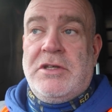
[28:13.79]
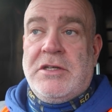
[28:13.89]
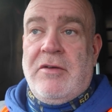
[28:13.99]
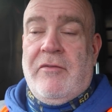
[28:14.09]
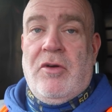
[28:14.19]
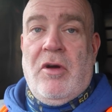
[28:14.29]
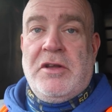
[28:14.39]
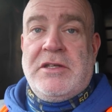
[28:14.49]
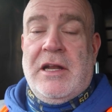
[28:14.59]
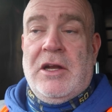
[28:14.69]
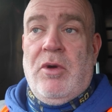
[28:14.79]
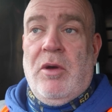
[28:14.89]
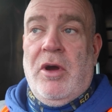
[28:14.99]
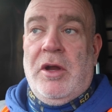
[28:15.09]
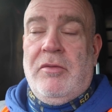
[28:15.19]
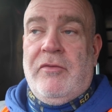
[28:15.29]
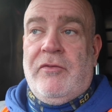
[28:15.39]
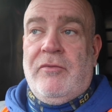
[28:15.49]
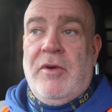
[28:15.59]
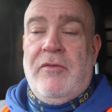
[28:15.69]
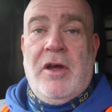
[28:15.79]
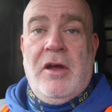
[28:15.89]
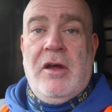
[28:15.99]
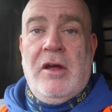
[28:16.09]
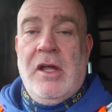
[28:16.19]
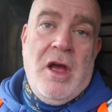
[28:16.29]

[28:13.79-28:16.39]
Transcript: I just had a quick word with her.